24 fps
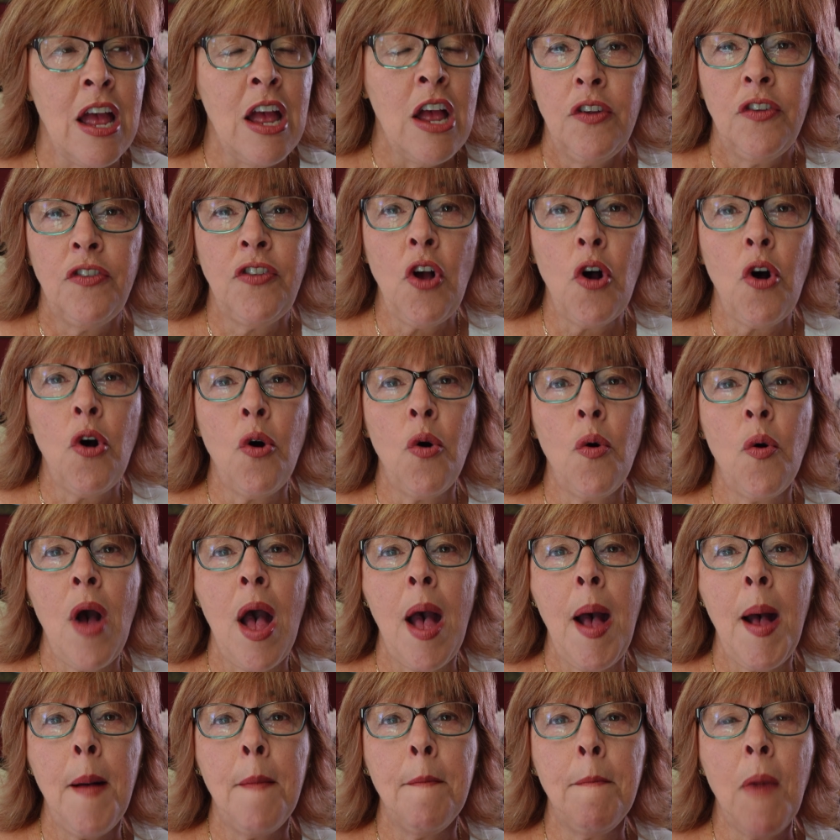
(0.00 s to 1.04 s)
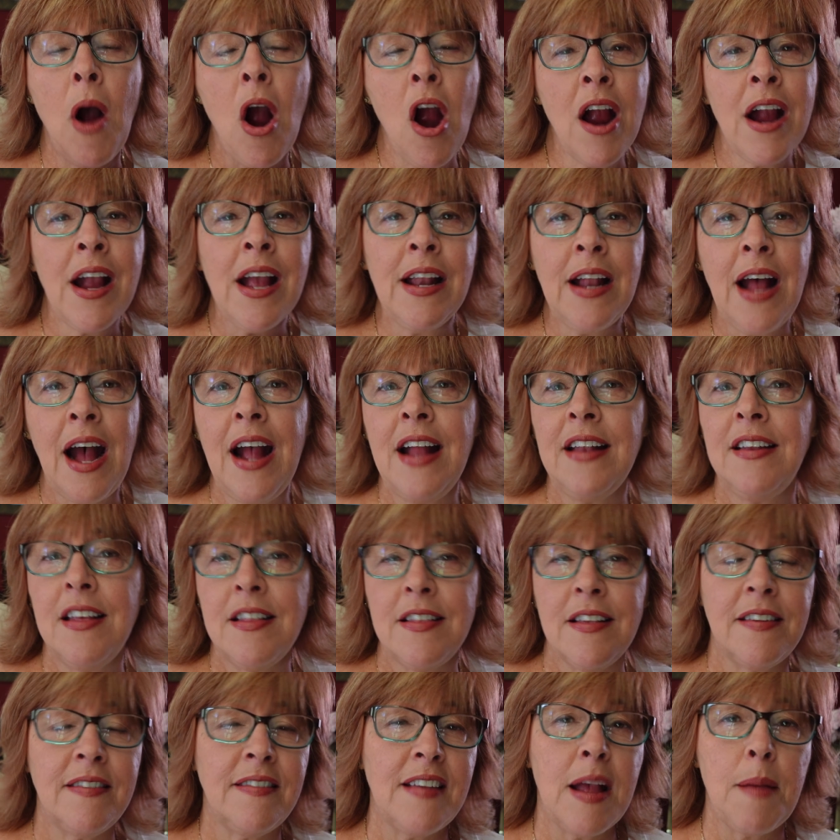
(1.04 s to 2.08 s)
So Mark and I did
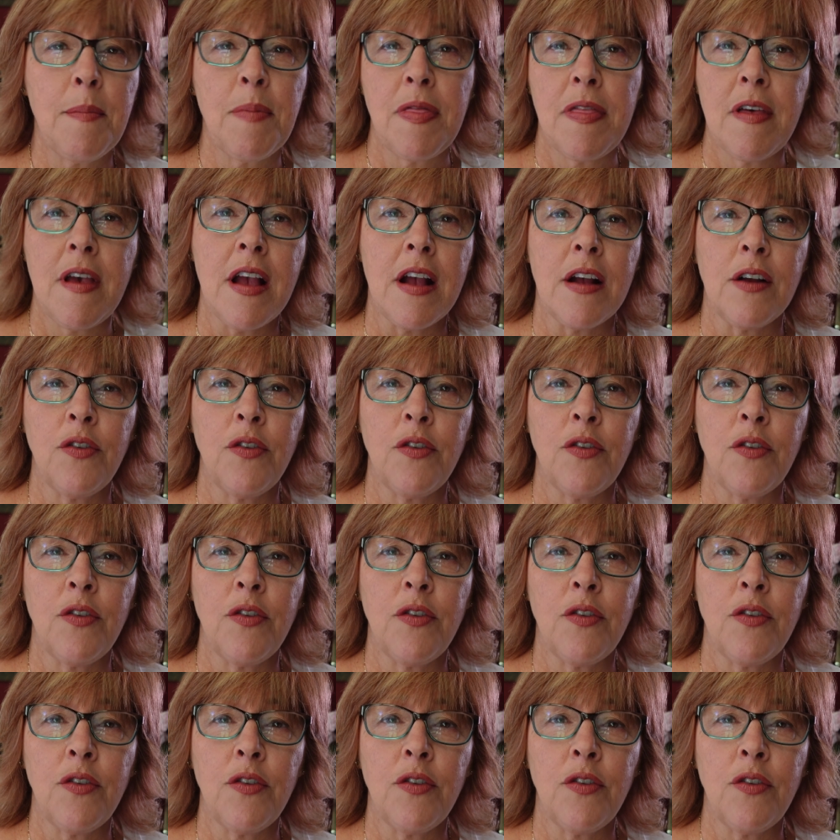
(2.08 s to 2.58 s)
the same thing.